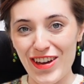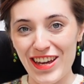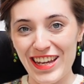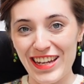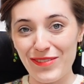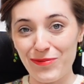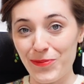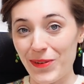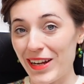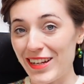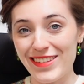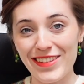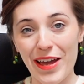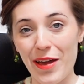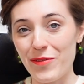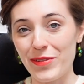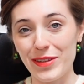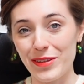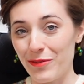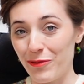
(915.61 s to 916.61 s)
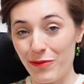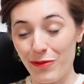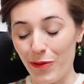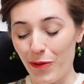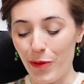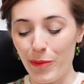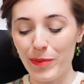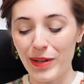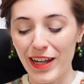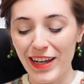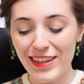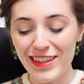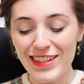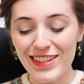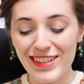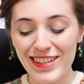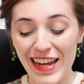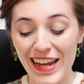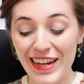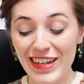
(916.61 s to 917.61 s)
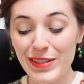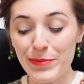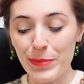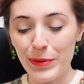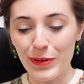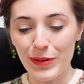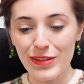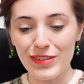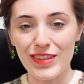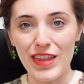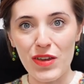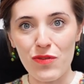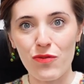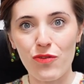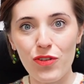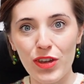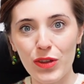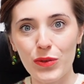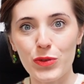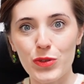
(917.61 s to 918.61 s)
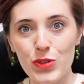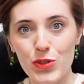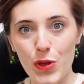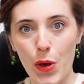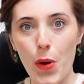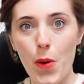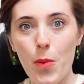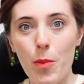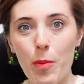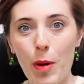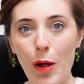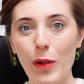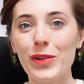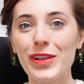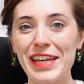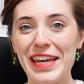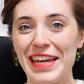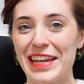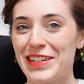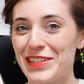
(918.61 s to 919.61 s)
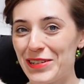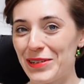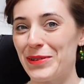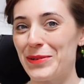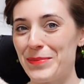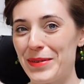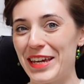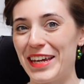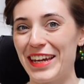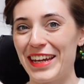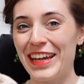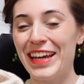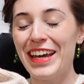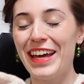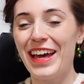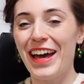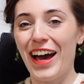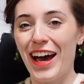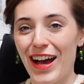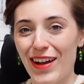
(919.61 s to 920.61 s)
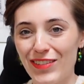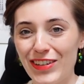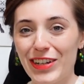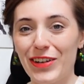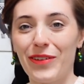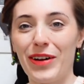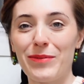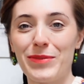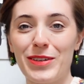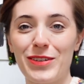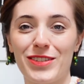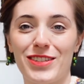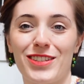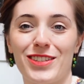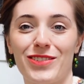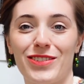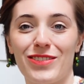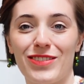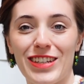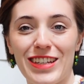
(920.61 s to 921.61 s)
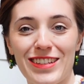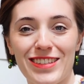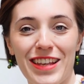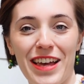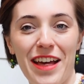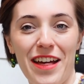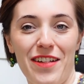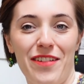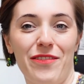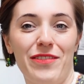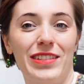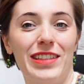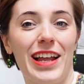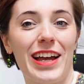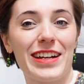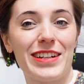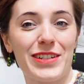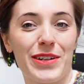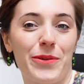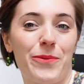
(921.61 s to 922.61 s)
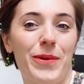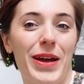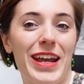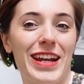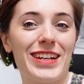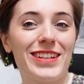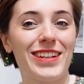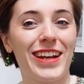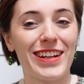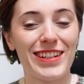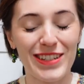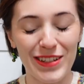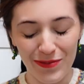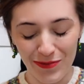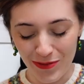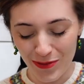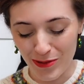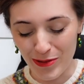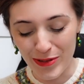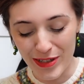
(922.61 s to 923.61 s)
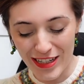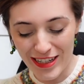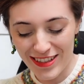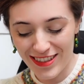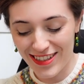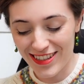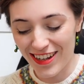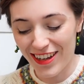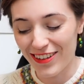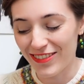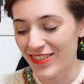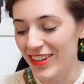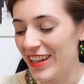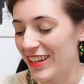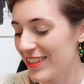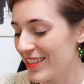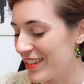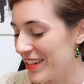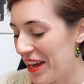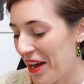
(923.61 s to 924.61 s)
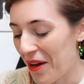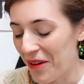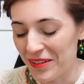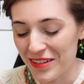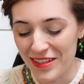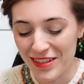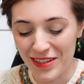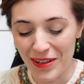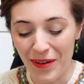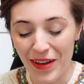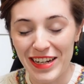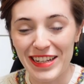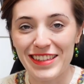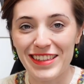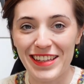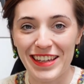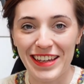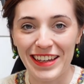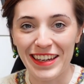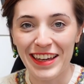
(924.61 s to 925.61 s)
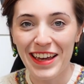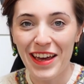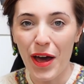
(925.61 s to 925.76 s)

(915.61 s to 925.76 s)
in weights heavier than 4-ply these days because they feel so bulky to me. You know, I'm used to sort of these lighter weight 1940s style knits now, and so anything